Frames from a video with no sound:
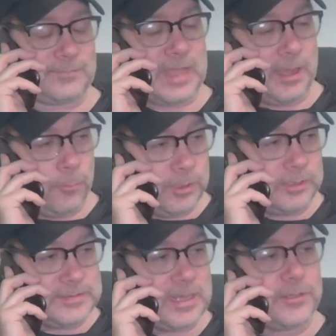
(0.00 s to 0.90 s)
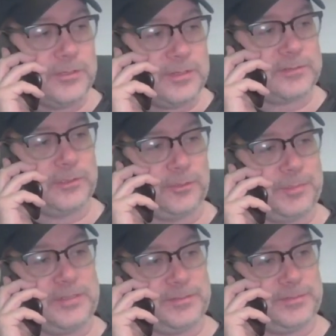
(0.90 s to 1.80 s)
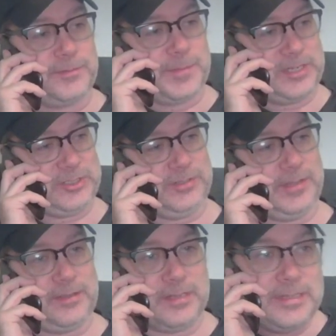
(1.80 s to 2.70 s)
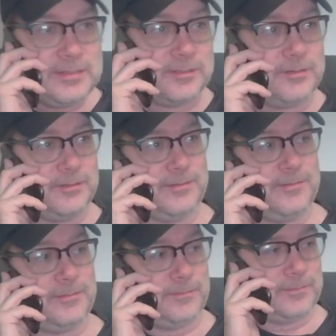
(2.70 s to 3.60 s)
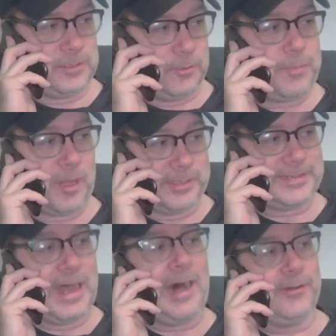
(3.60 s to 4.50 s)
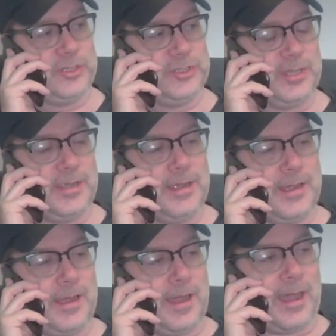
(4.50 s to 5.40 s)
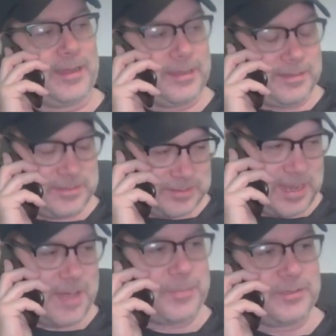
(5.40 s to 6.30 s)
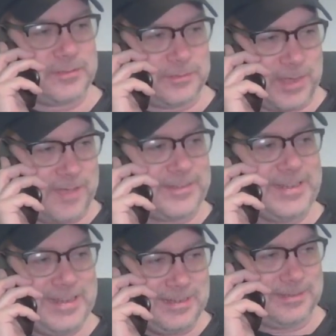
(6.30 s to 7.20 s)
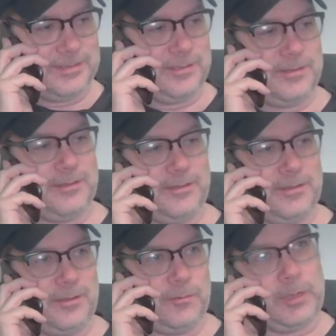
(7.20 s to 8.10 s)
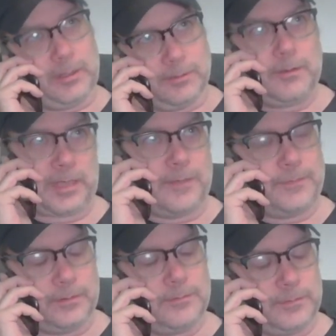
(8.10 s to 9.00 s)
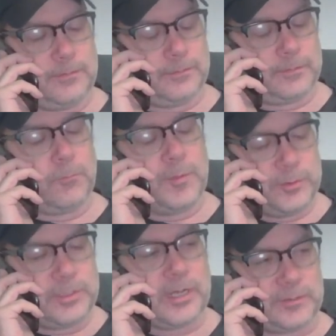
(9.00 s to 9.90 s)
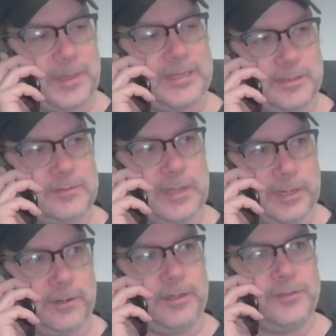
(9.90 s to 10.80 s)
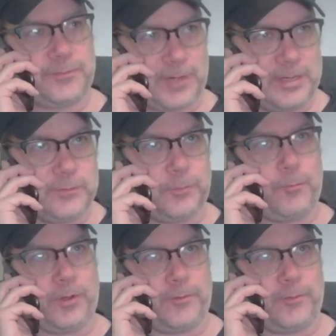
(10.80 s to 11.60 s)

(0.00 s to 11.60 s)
I will tell you this little piece of information that isn't, you know, public knowledge. I just happen to have an in. Well, okay, the the woman who cuts my kid's hair is friends with one of the